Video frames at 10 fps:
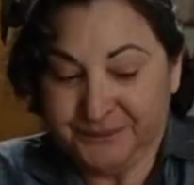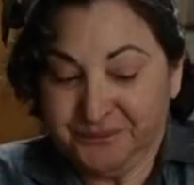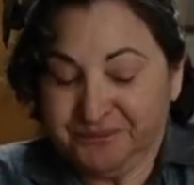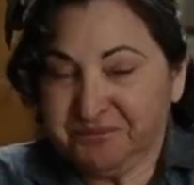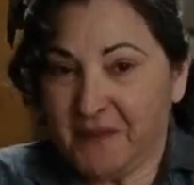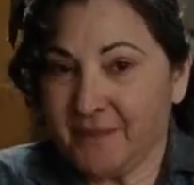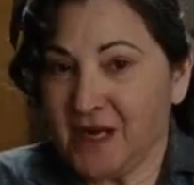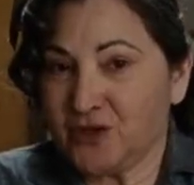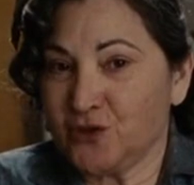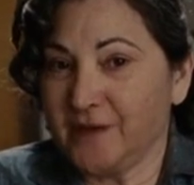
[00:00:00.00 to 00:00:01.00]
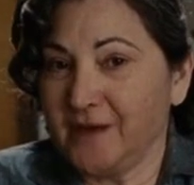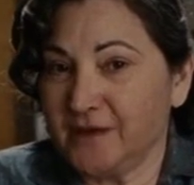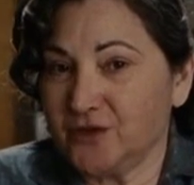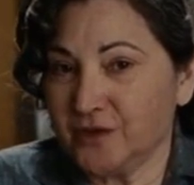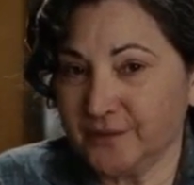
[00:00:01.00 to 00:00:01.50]
Kearns, who is
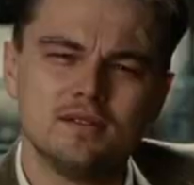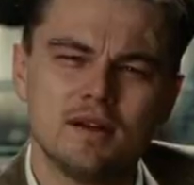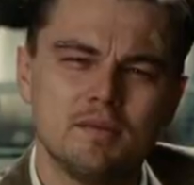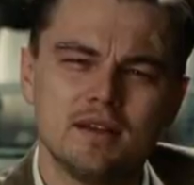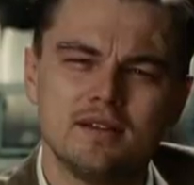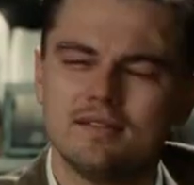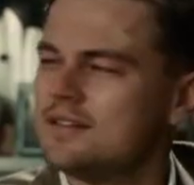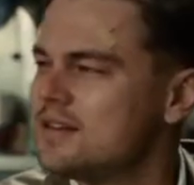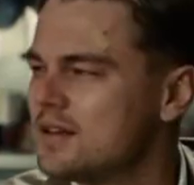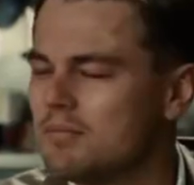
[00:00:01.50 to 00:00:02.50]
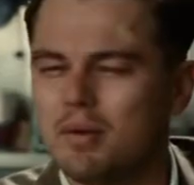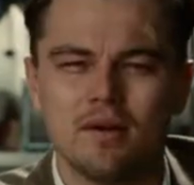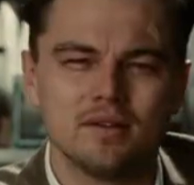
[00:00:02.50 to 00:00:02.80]
receptive to speaking to him.